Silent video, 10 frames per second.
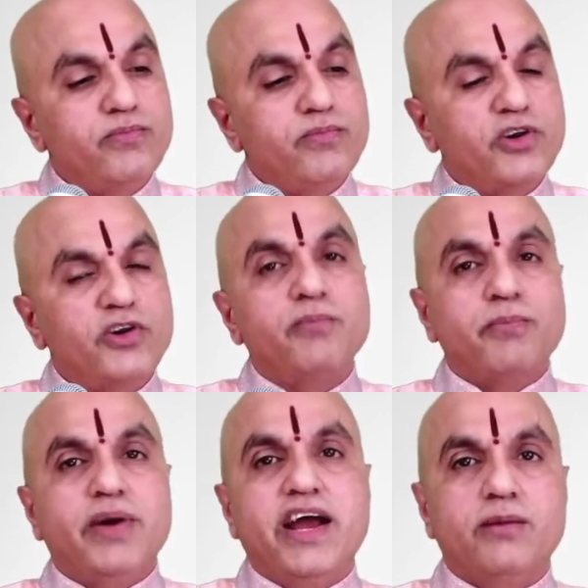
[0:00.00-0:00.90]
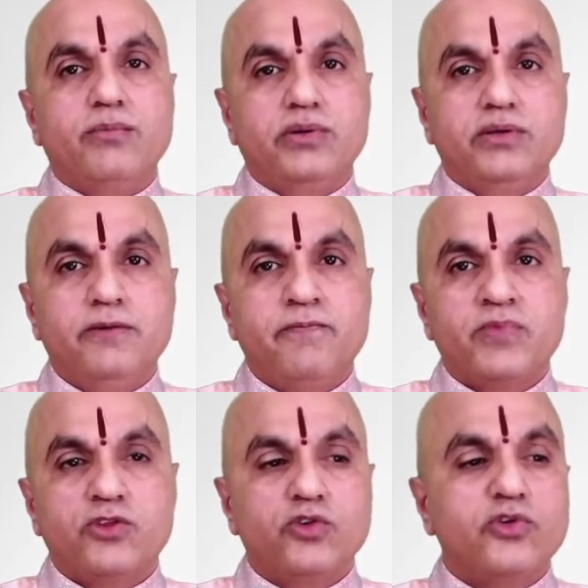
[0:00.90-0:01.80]
comparable
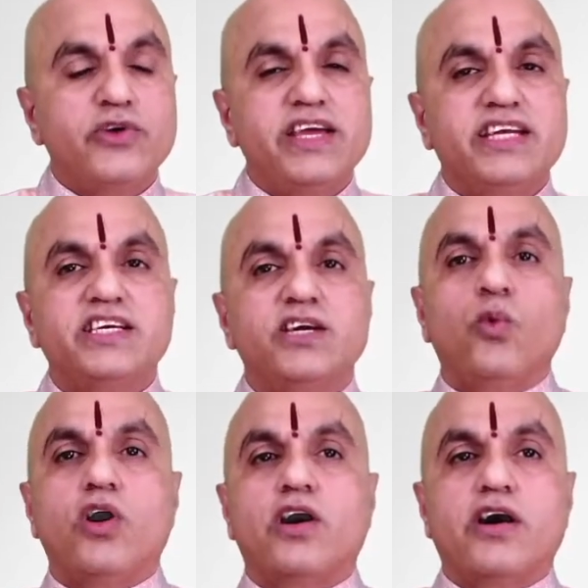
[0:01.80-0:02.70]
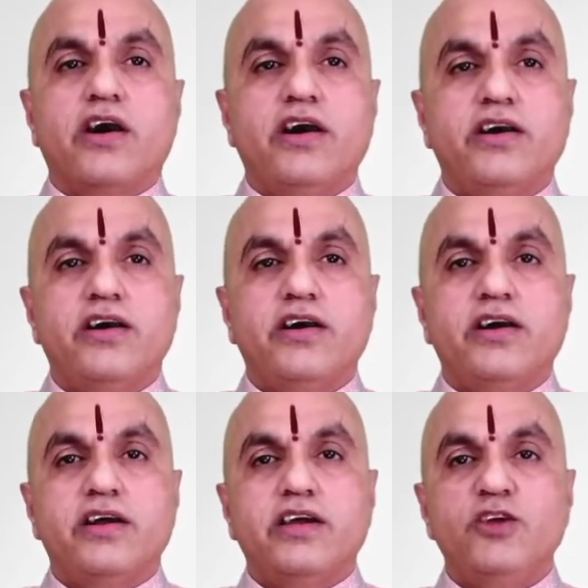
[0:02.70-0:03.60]
to creating war
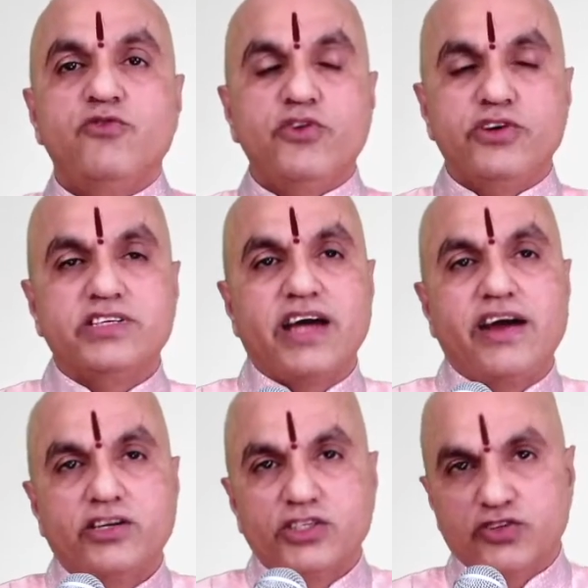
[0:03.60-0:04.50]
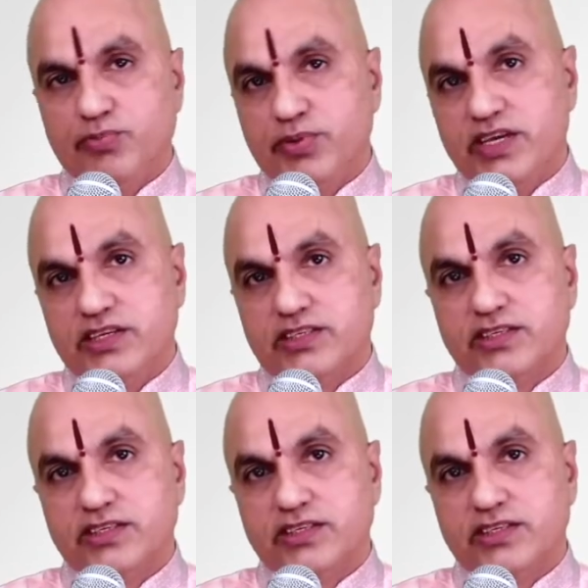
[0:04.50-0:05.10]
if your desirous of peace.